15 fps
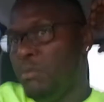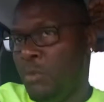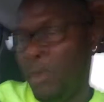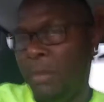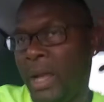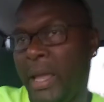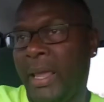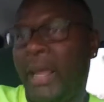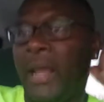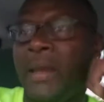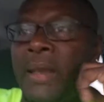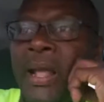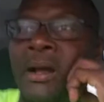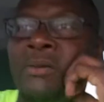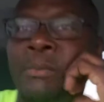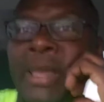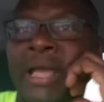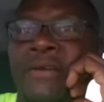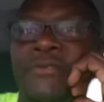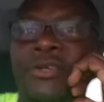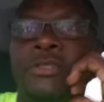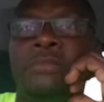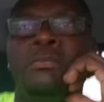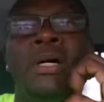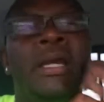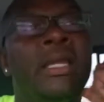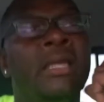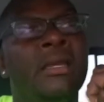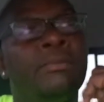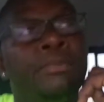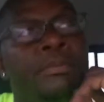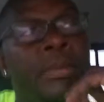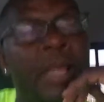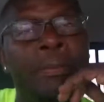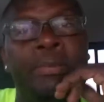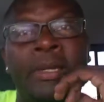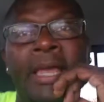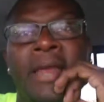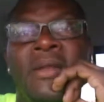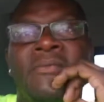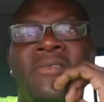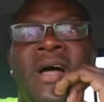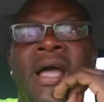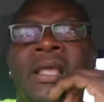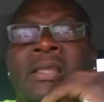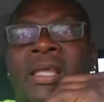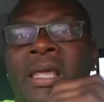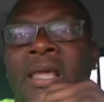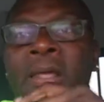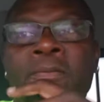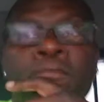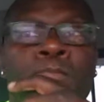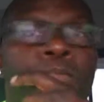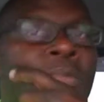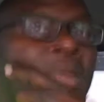with my hand out, begging for some money and playing the violin,